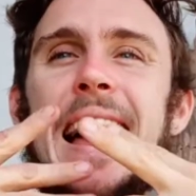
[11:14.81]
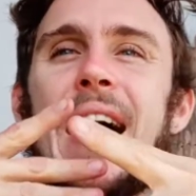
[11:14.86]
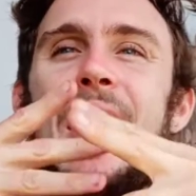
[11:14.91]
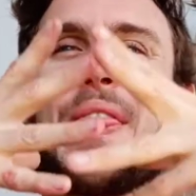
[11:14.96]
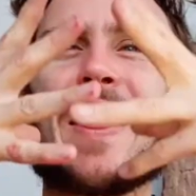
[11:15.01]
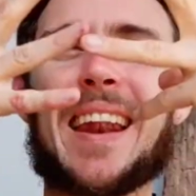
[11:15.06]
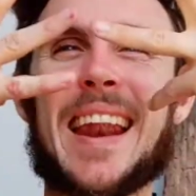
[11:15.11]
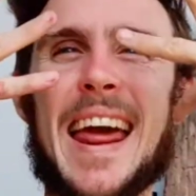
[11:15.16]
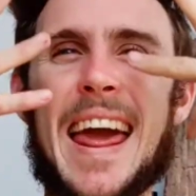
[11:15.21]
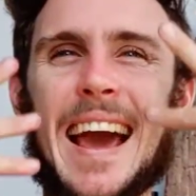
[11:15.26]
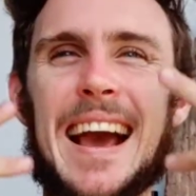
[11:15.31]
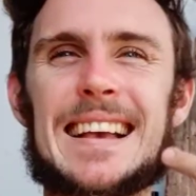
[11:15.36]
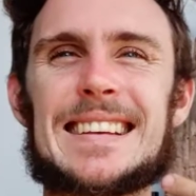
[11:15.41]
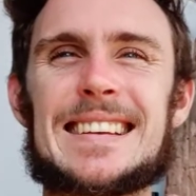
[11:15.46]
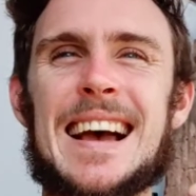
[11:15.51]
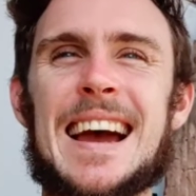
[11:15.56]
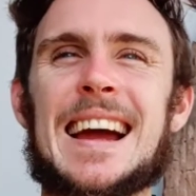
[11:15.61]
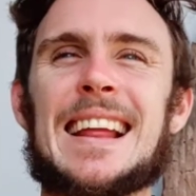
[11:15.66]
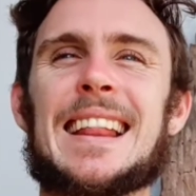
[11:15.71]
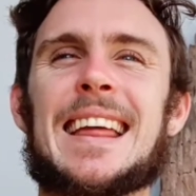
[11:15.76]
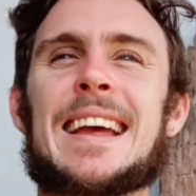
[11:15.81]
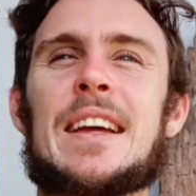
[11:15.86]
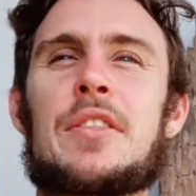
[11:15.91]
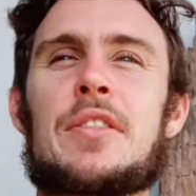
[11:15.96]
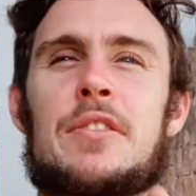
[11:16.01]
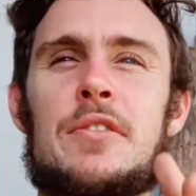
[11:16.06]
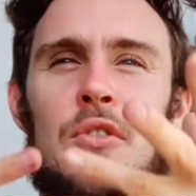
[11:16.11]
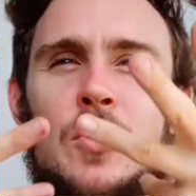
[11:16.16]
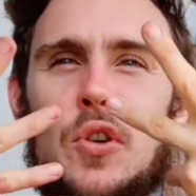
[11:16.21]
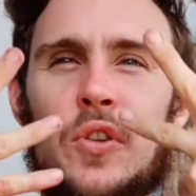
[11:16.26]
then exhaling
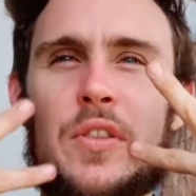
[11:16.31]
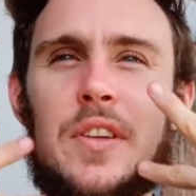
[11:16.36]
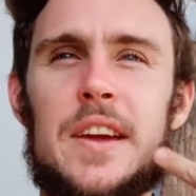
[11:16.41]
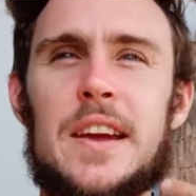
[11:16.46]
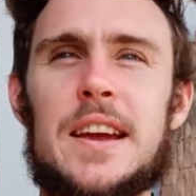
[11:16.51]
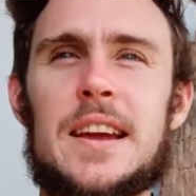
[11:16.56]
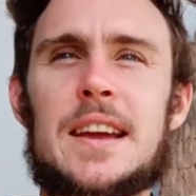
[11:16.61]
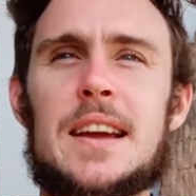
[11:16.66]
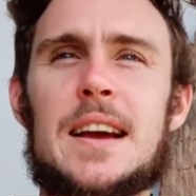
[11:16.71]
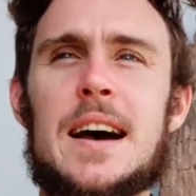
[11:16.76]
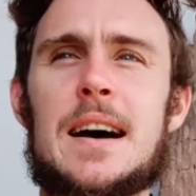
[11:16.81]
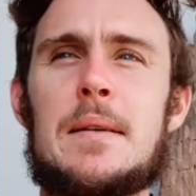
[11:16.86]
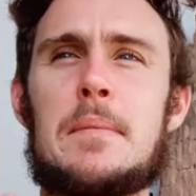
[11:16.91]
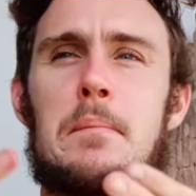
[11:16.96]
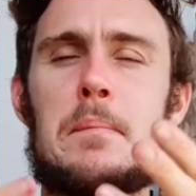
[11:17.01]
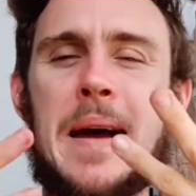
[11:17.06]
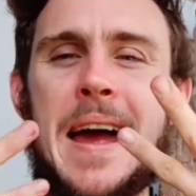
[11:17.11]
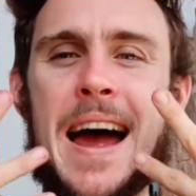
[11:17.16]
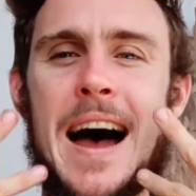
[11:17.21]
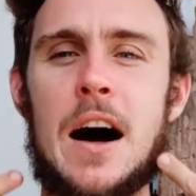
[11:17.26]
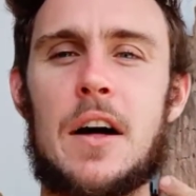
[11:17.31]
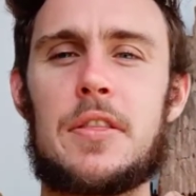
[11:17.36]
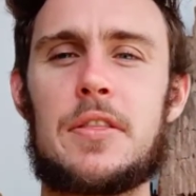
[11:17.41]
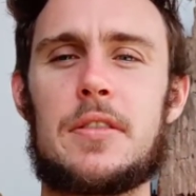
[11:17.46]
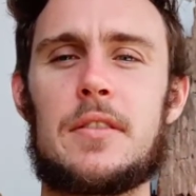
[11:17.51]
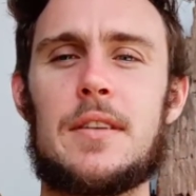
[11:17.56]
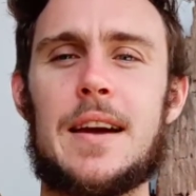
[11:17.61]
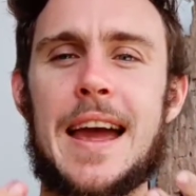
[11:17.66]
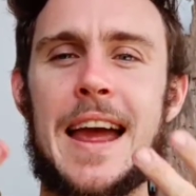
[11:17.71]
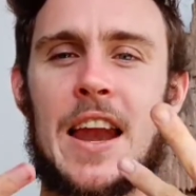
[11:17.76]
through the mouth
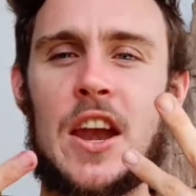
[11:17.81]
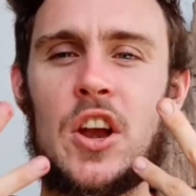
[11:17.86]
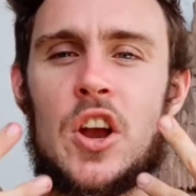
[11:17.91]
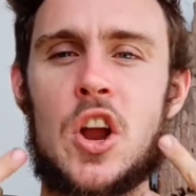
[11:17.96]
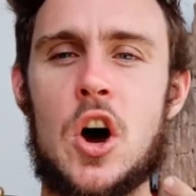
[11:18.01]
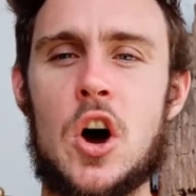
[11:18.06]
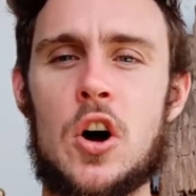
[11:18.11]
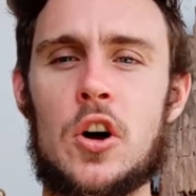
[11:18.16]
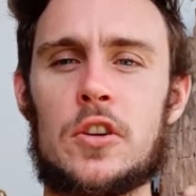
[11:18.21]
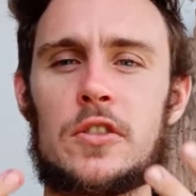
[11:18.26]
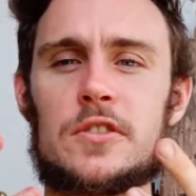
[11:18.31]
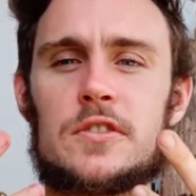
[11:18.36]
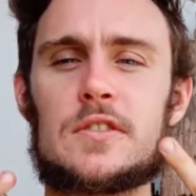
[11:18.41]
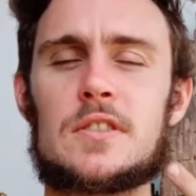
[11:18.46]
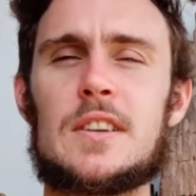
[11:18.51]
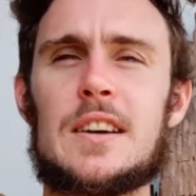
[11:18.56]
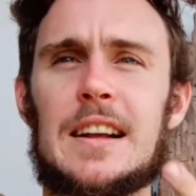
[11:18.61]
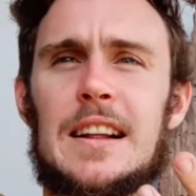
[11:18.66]
and nose.